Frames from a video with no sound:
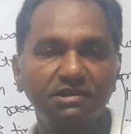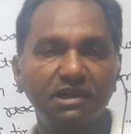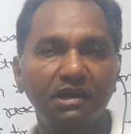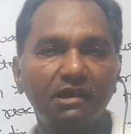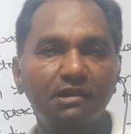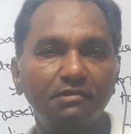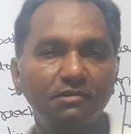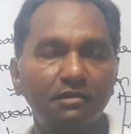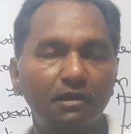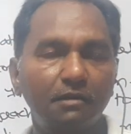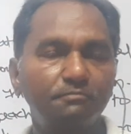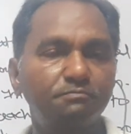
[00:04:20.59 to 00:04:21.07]

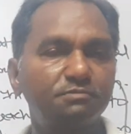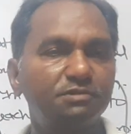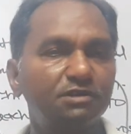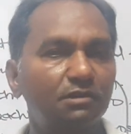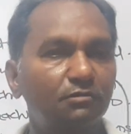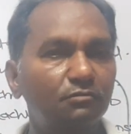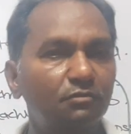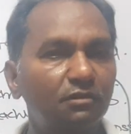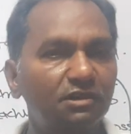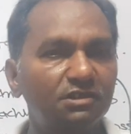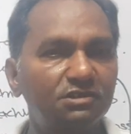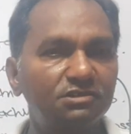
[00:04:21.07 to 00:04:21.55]
That
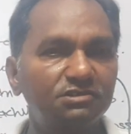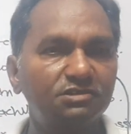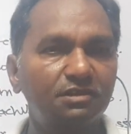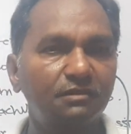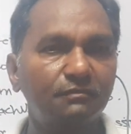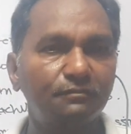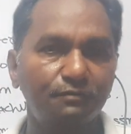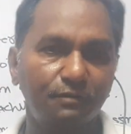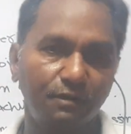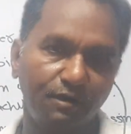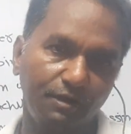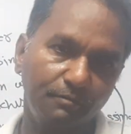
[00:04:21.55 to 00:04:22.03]
observer is
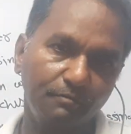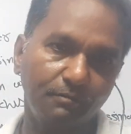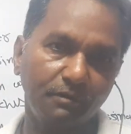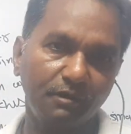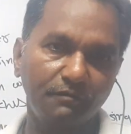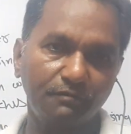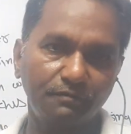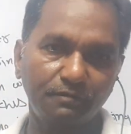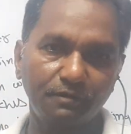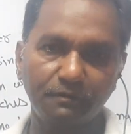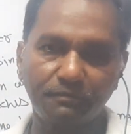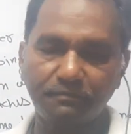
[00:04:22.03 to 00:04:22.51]
the frame
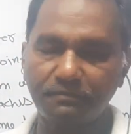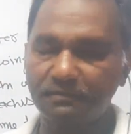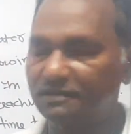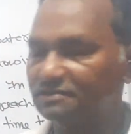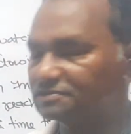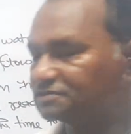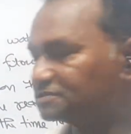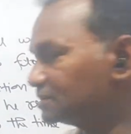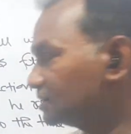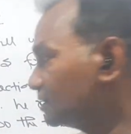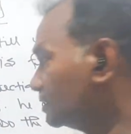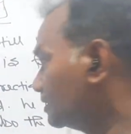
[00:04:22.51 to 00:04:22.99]
of
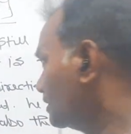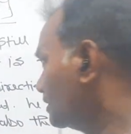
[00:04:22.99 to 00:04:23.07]
reference.